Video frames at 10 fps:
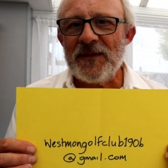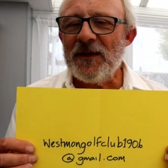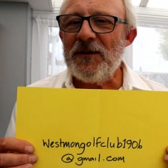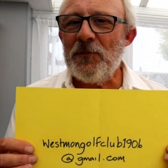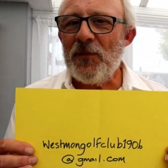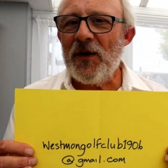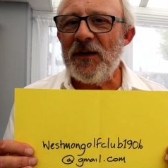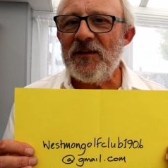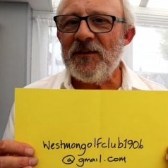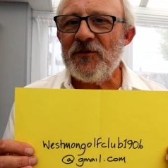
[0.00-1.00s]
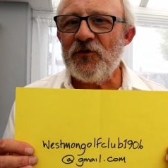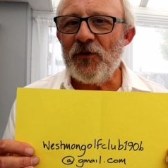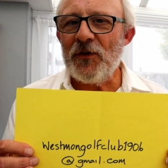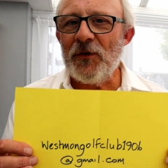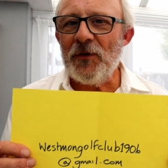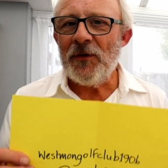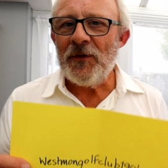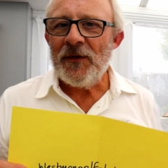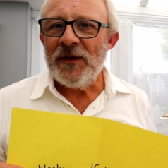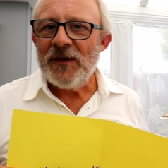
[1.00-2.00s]
then you might struggle
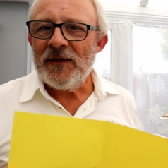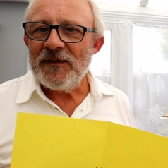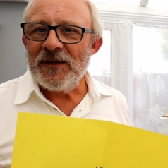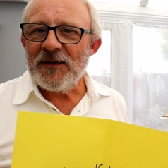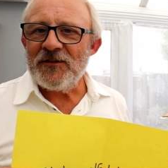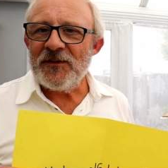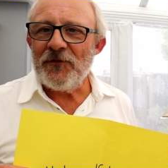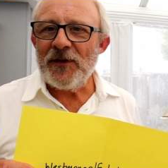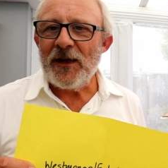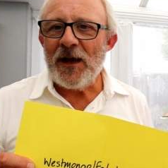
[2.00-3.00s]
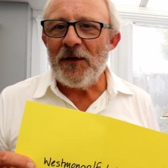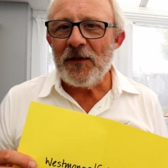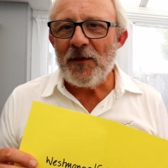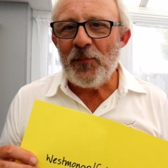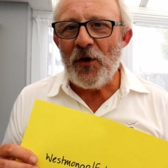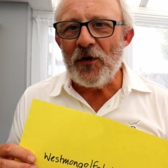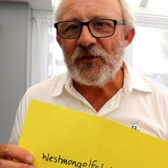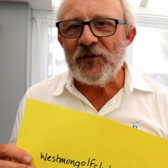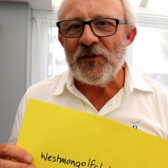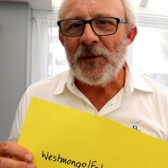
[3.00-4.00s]
to get something out of the
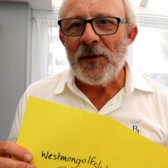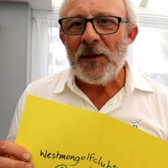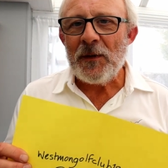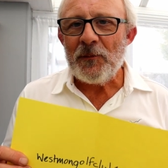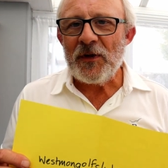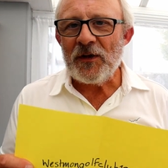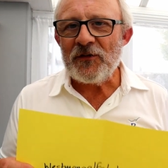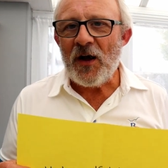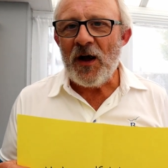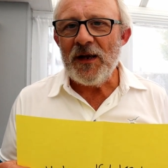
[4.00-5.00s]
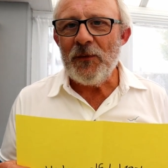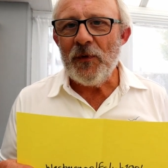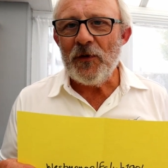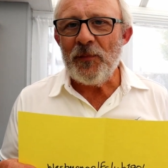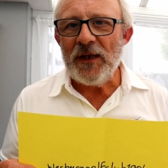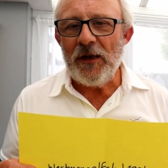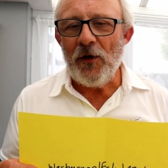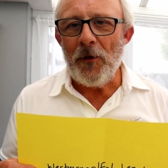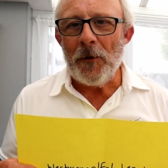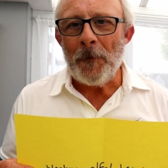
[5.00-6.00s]
box because I will be
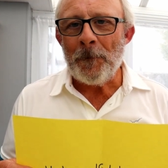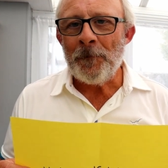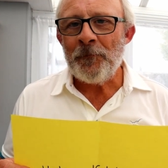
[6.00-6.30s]
gone.